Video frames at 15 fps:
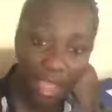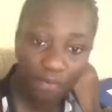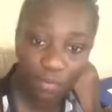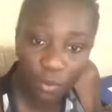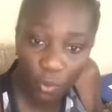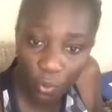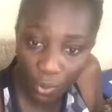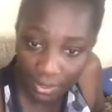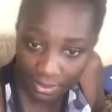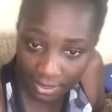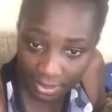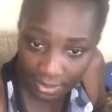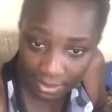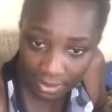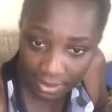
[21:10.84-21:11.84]
your
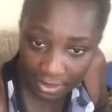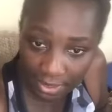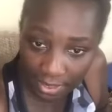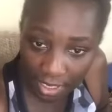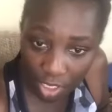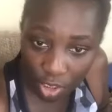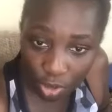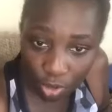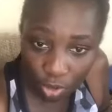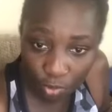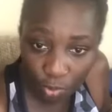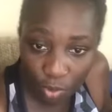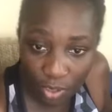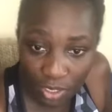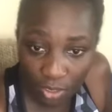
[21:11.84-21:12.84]
quizzes. Good
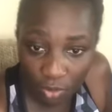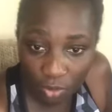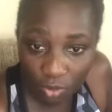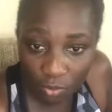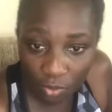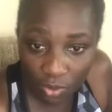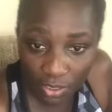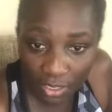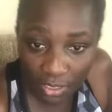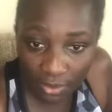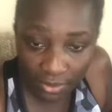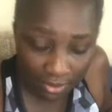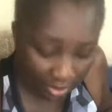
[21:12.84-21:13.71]
morning, Elstick.